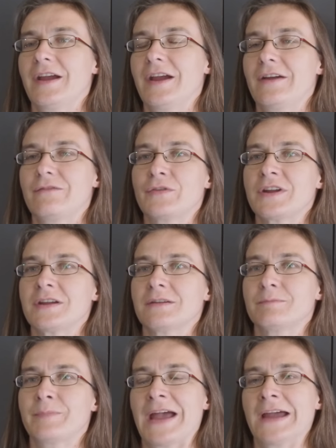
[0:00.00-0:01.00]
every
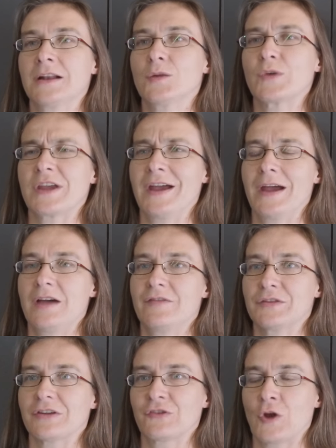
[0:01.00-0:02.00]
panel we have
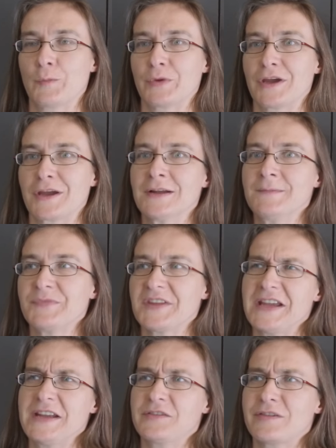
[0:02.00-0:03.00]
on the topic,
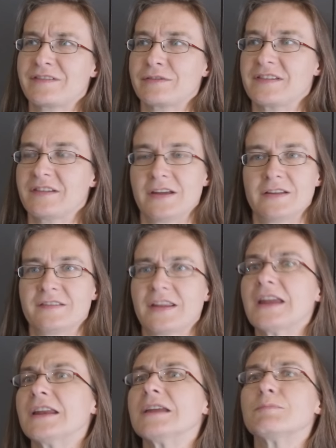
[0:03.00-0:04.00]
industry says
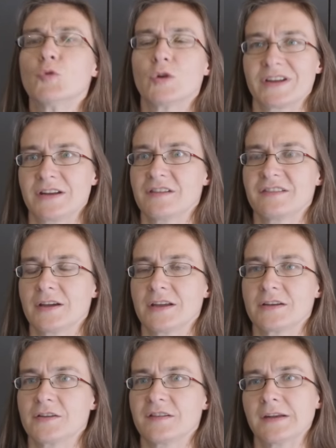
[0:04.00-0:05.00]
they need more data
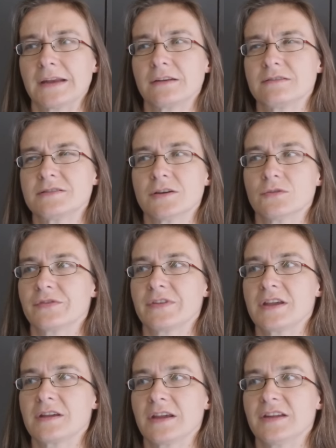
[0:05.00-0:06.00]
scientists, and I don't
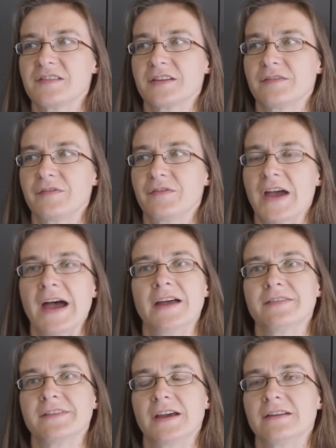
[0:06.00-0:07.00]
think it's a
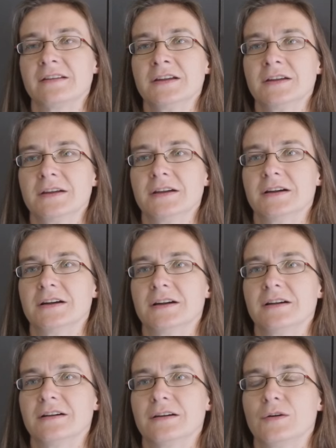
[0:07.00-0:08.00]
fad that
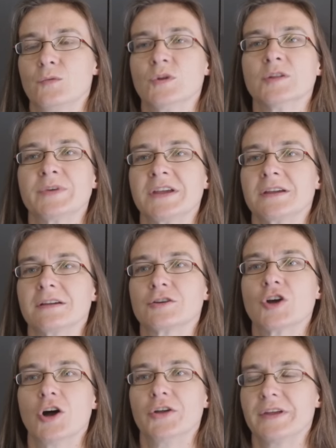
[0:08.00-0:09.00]
uh, will be
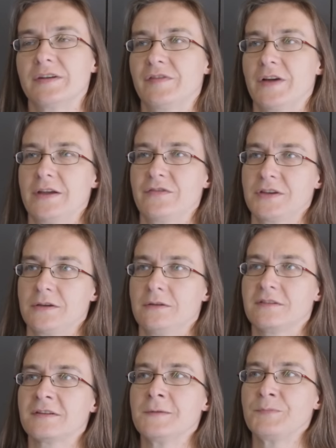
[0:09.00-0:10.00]
gone in five
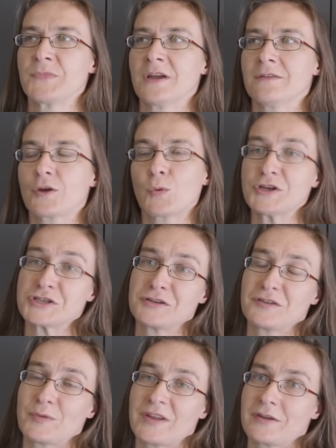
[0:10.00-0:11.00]
years. The question
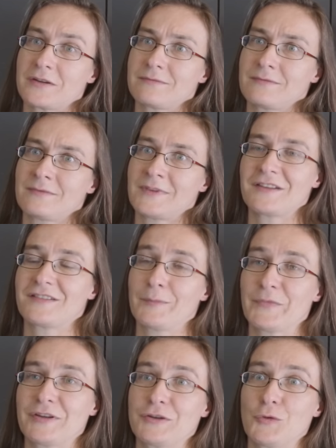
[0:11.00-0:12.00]
is whether that's
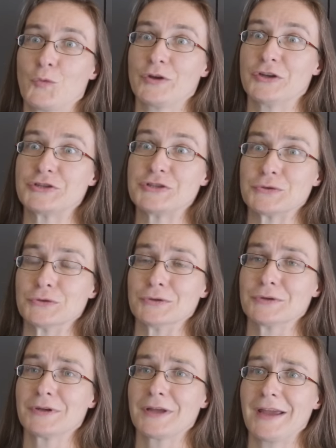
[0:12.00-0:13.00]
something you want to do.
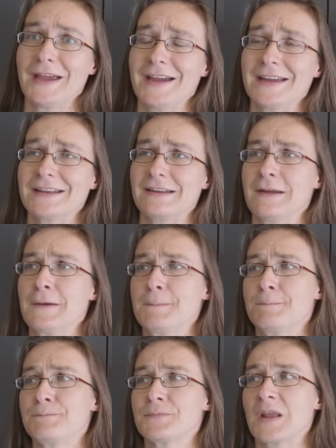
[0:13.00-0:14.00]
And
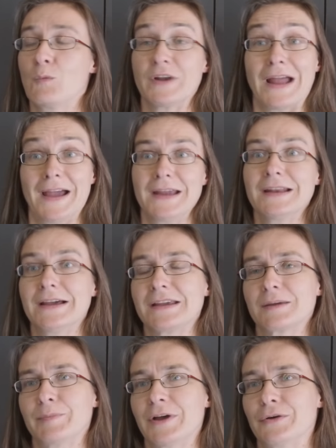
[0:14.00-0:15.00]
what I
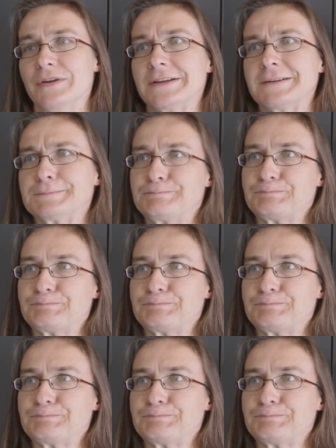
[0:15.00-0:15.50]
like about it,